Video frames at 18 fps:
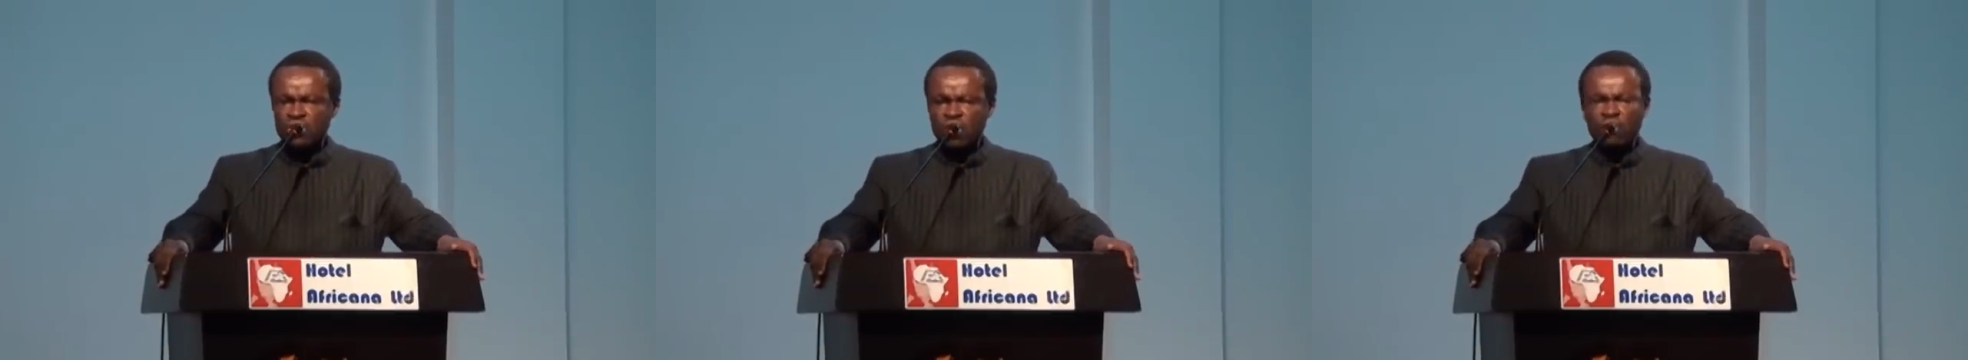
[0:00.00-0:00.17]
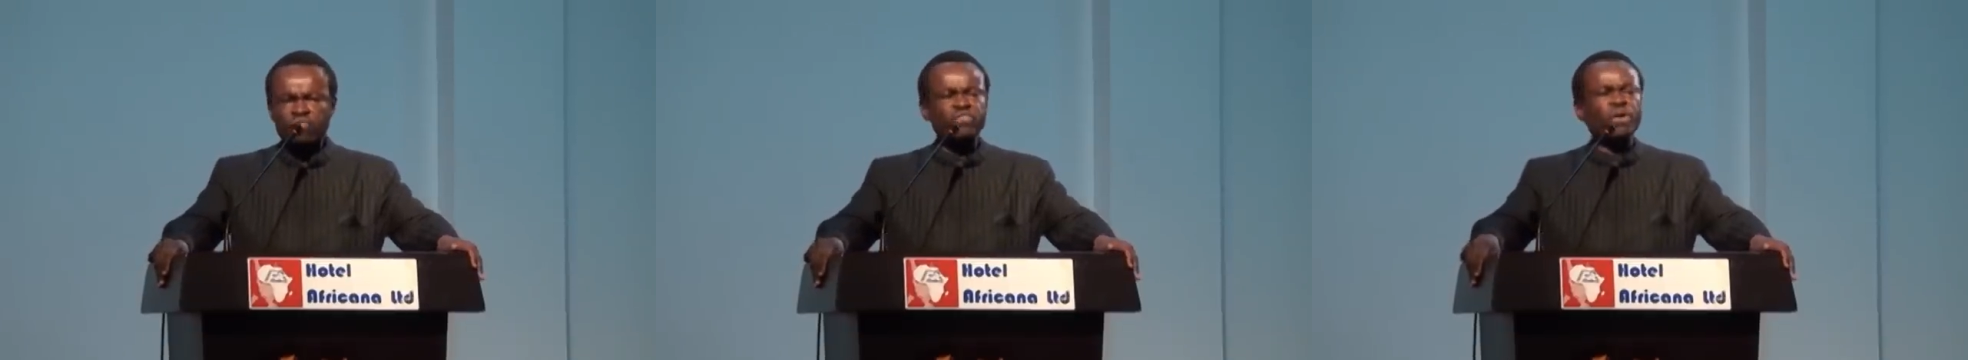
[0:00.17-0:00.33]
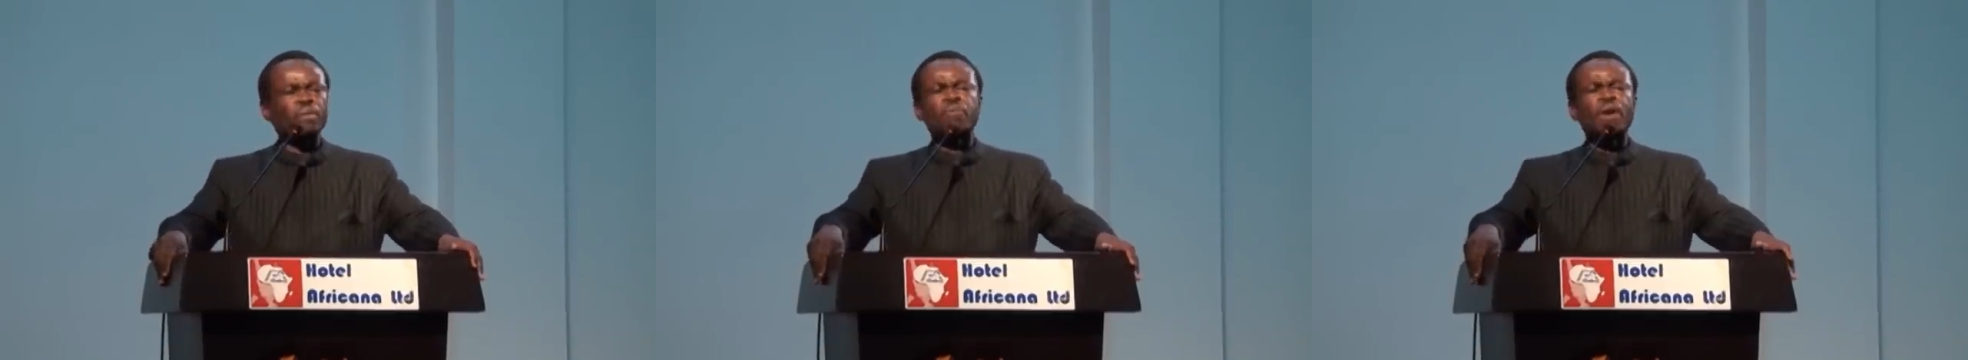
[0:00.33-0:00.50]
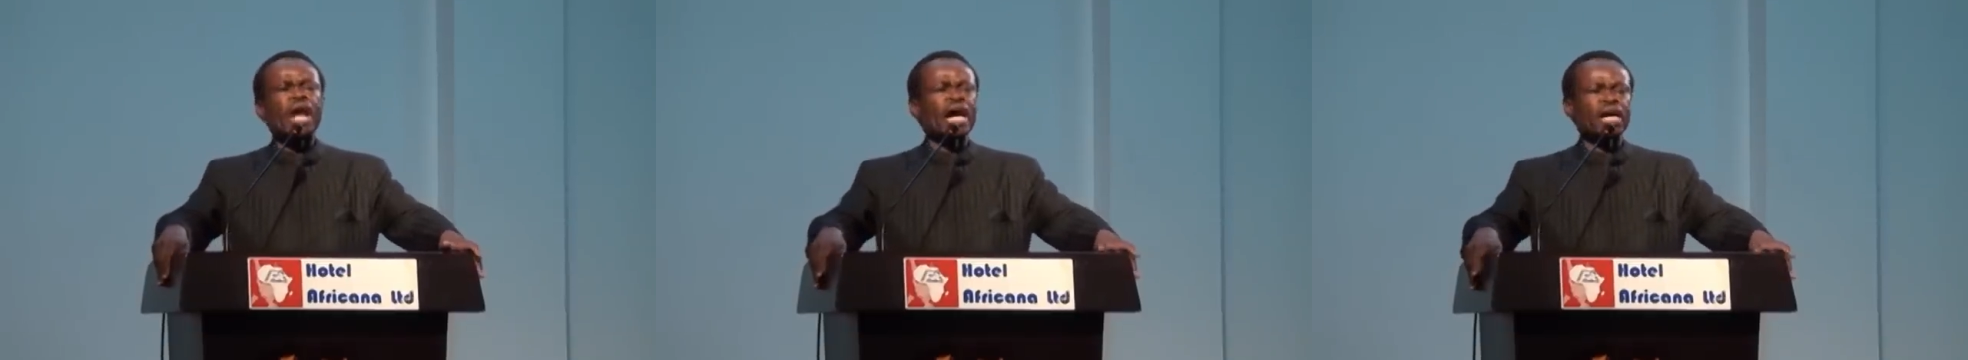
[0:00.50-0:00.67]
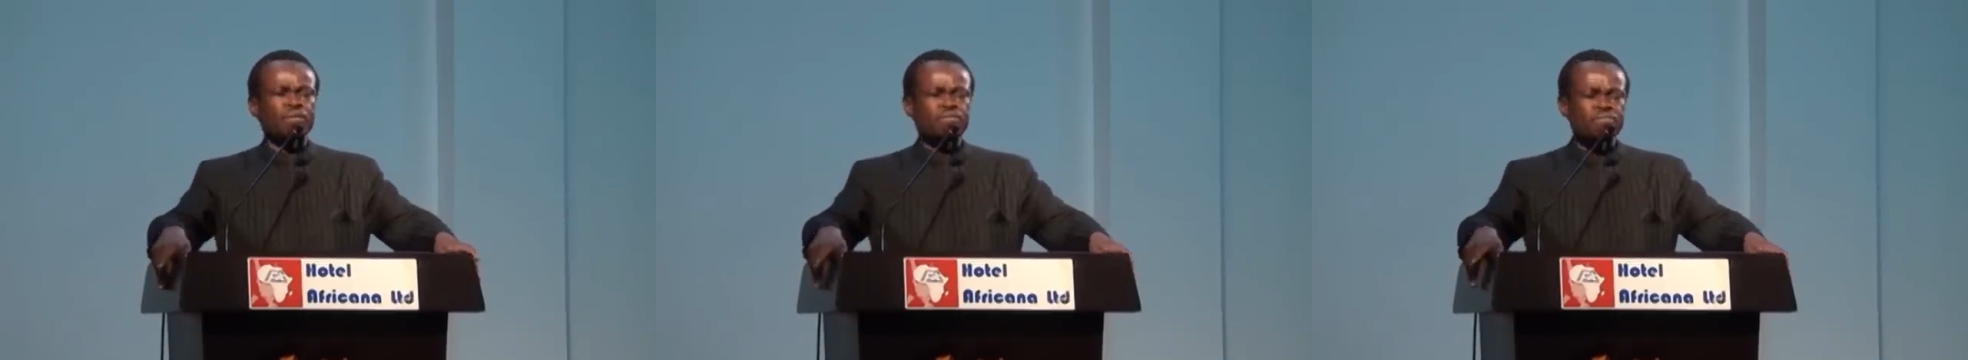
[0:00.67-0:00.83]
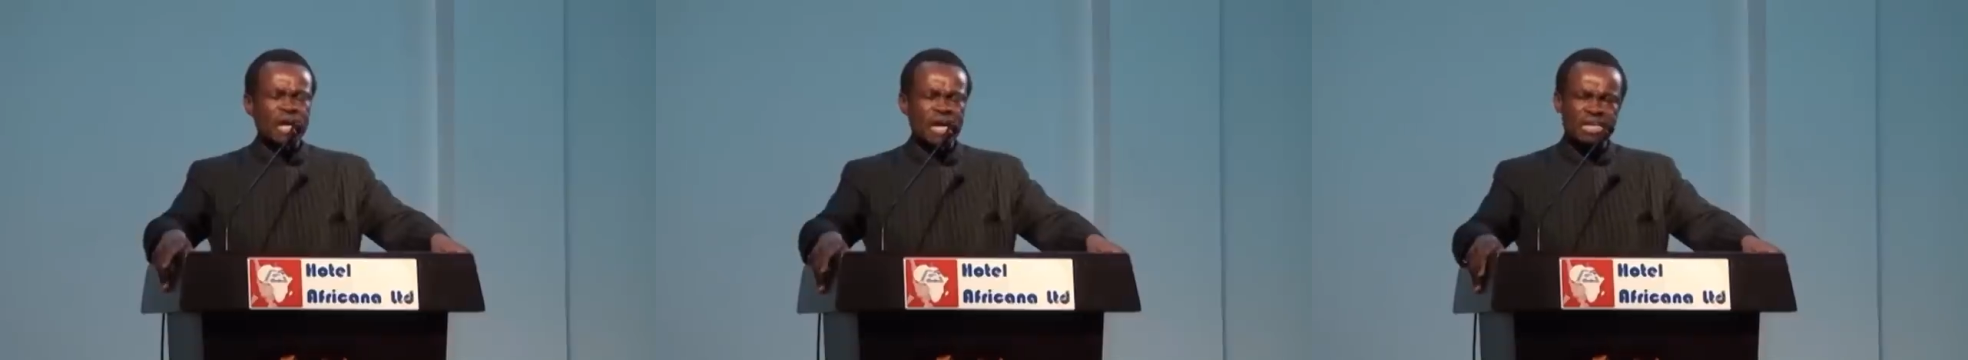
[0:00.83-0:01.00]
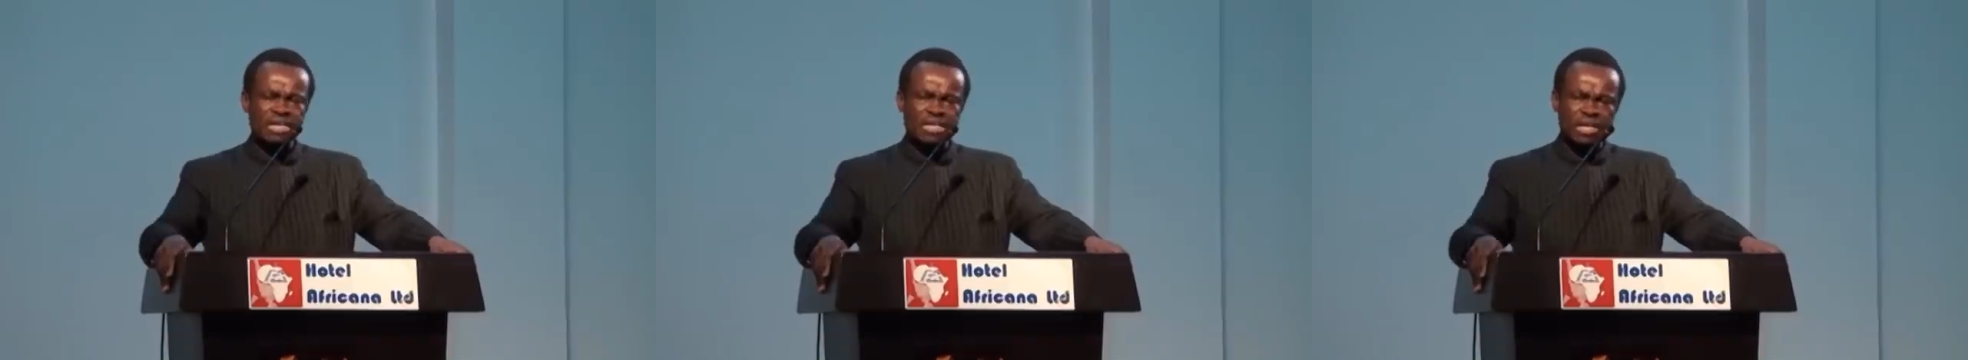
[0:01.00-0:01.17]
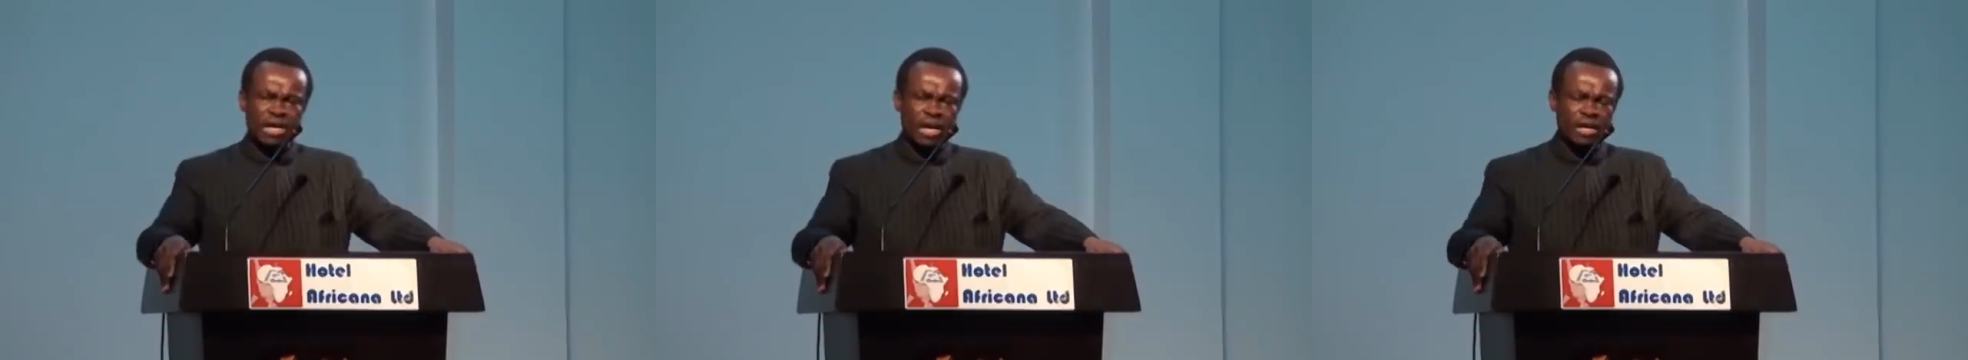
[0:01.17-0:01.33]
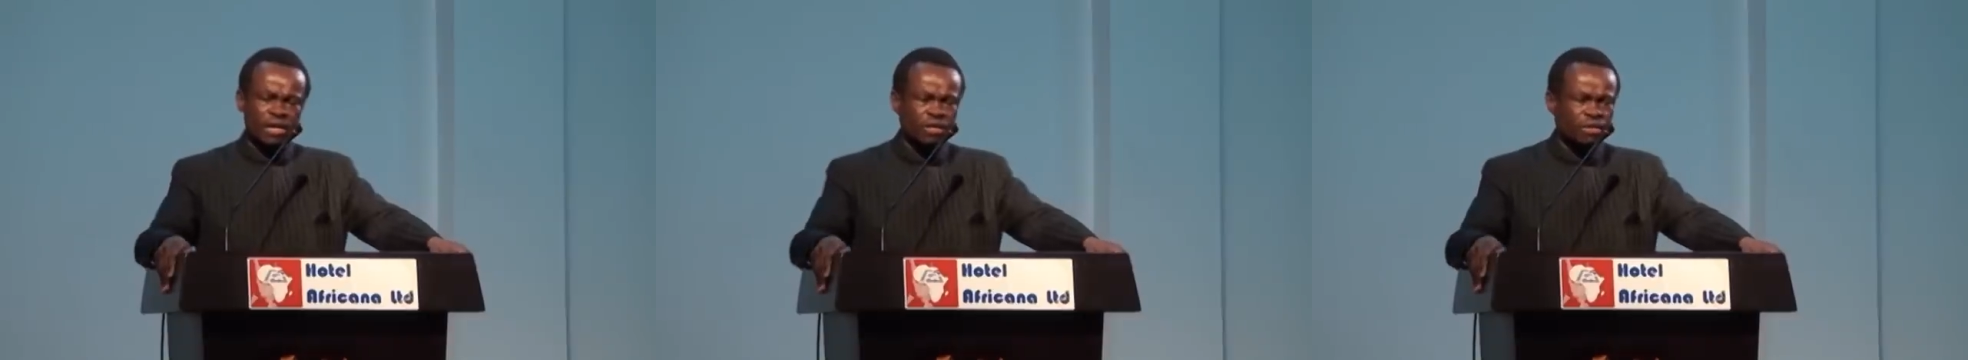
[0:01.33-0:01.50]
of the Black
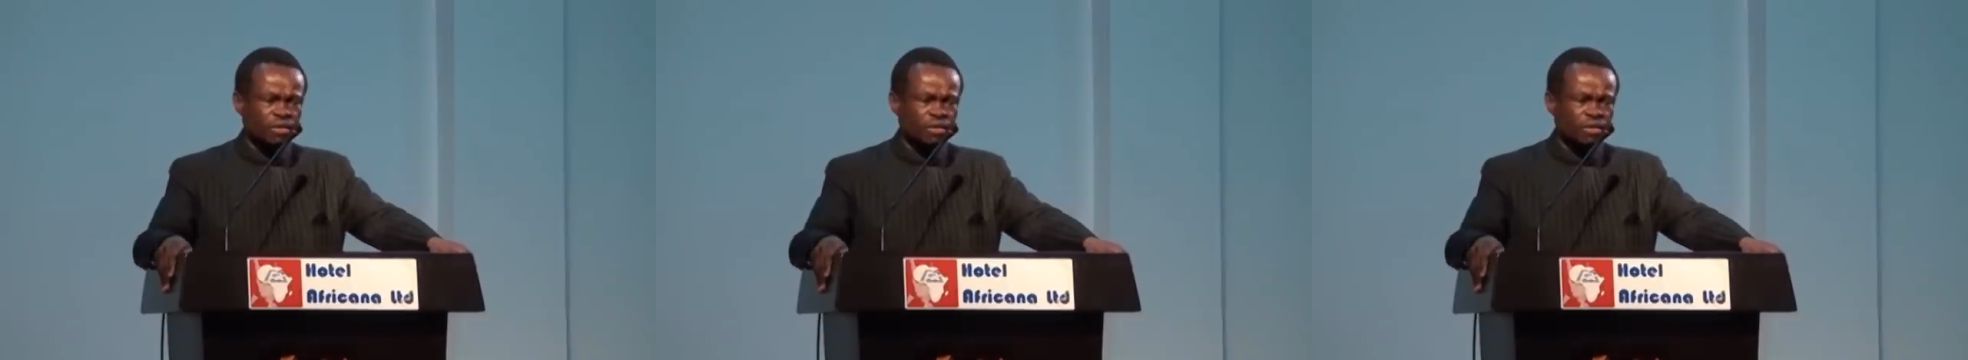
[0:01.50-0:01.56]
Monday.